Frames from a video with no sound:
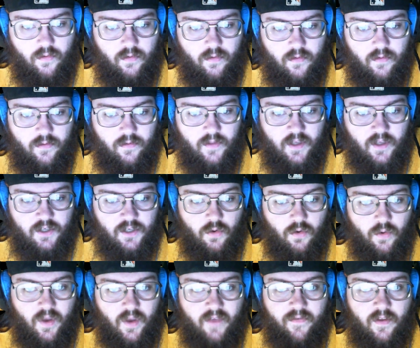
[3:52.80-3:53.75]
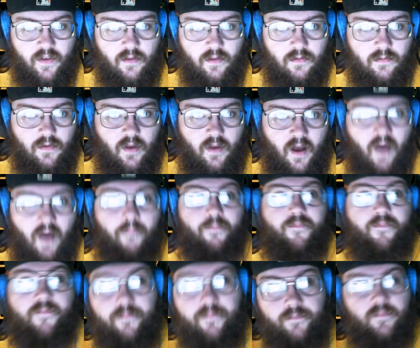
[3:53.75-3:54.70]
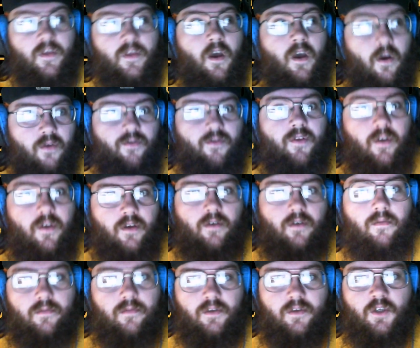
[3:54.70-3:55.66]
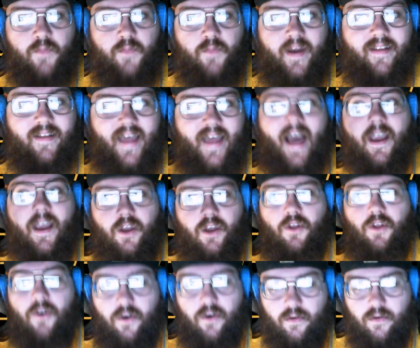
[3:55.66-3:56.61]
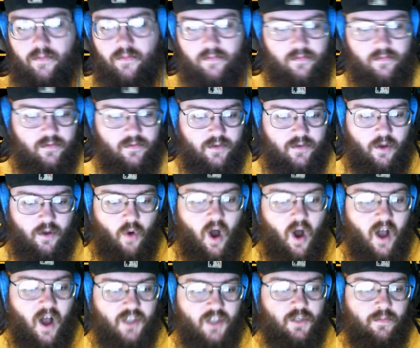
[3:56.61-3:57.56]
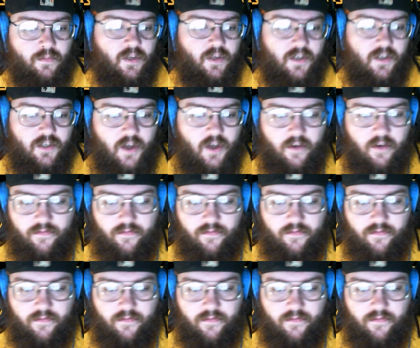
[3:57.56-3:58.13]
this will even up the spectacular awesomeness of